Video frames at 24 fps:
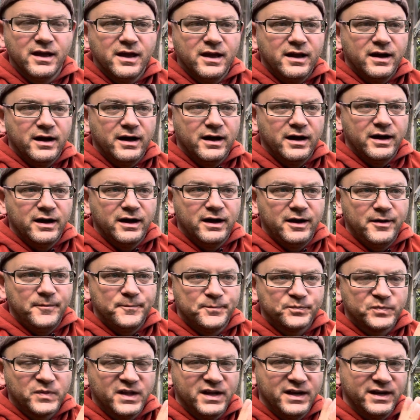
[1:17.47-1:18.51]
that
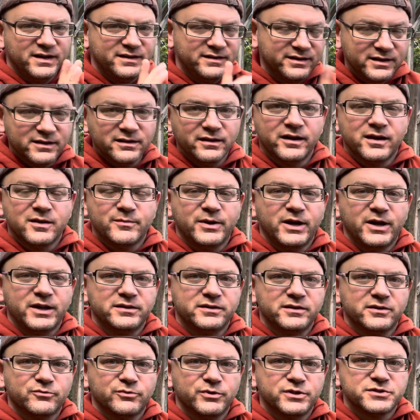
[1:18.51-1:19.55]
I didn't like about
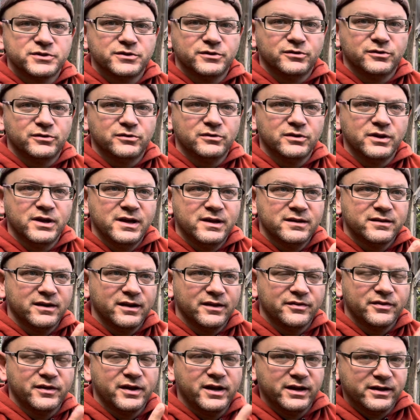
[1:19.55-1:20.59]
the original, that I
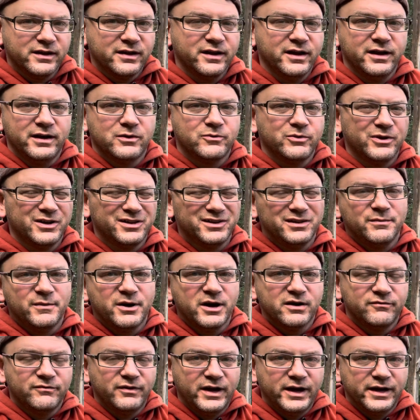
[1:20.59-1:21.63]
thought I could kind of quickly
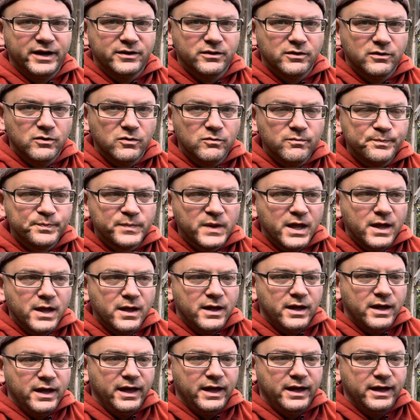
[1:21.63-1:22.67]
modify at home,
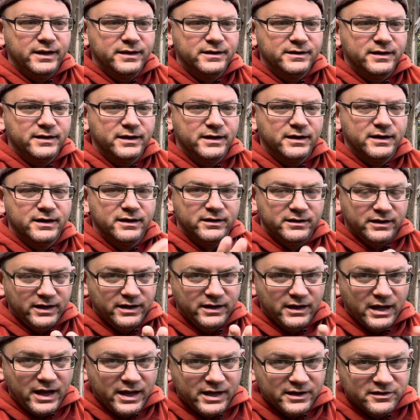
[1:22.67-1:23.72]
and I
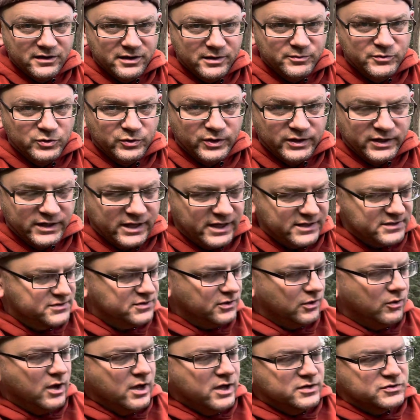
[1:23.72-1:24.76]
ended up doing that.
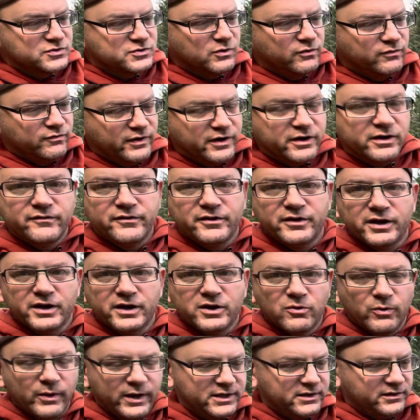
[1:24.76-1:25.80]
So very
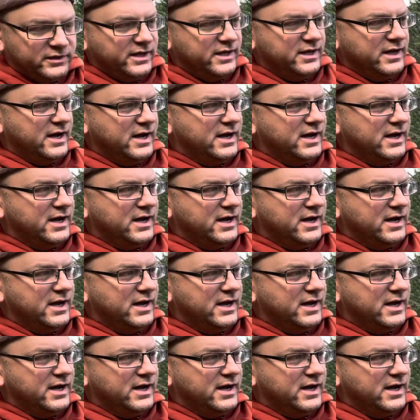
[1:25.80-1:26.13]
quickly.